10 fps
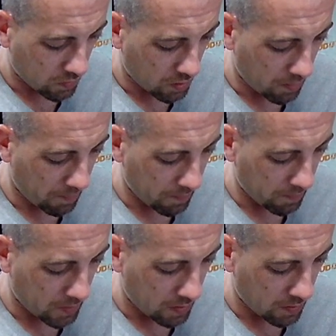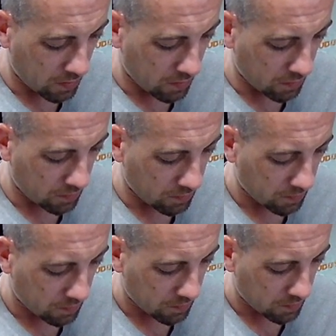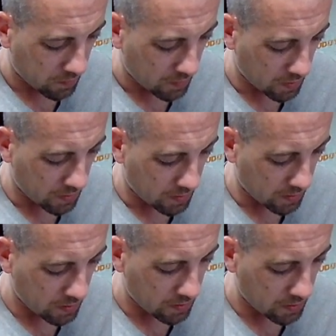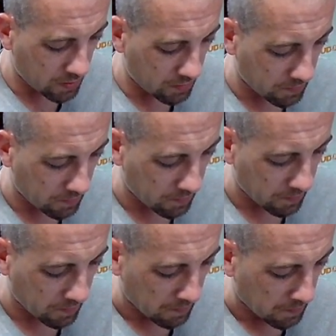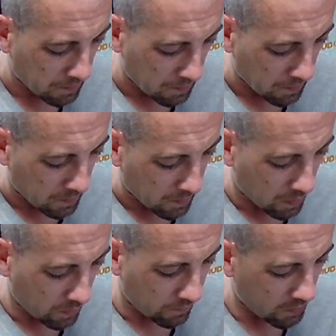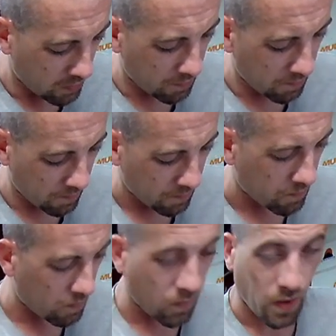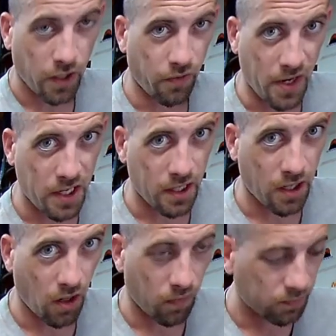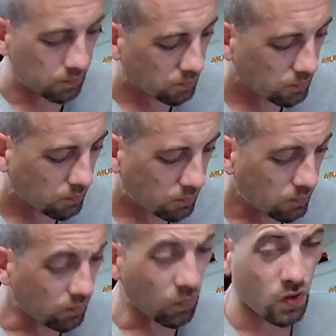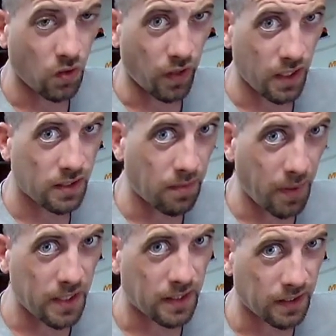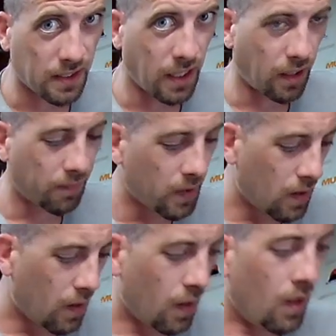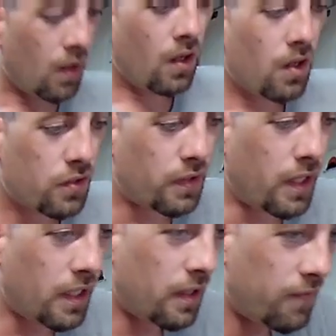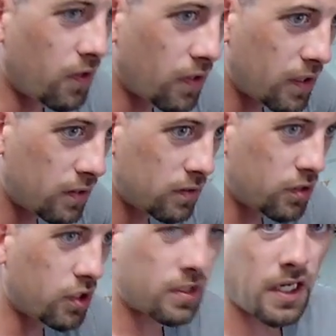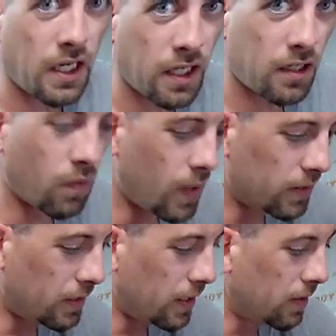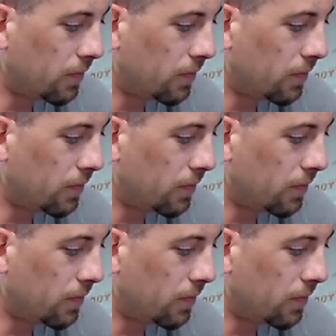Up, down, nice and easy. Confirm, and you're ready to go. So that's the basic setup. So then if you're just getting into welding